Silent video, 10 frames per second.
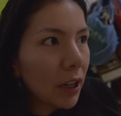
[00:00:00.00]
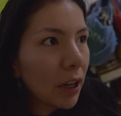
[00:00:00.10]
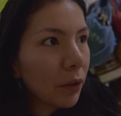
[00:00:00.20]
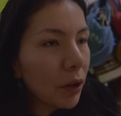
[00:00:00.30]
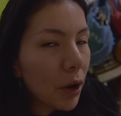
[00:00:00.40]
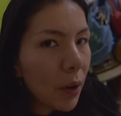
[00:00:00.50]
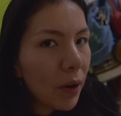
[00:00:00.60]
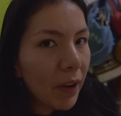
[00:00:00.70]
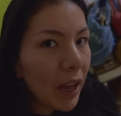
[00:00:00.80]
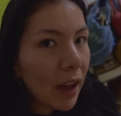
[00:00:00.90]
then I'll know
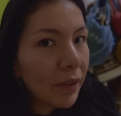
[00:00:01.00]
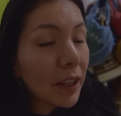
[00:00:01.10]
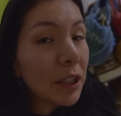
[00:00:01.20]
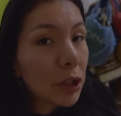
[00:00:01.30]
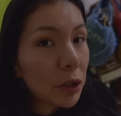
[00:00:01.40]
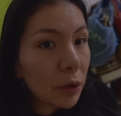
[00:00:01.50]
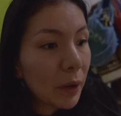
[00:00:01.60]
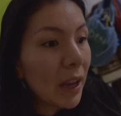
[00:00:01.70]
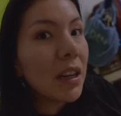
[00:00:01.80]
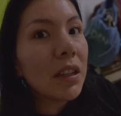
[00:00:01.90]
if I have
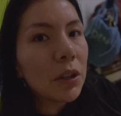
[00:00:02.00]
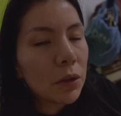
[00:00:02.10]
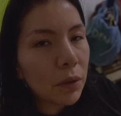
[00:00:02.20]
any additional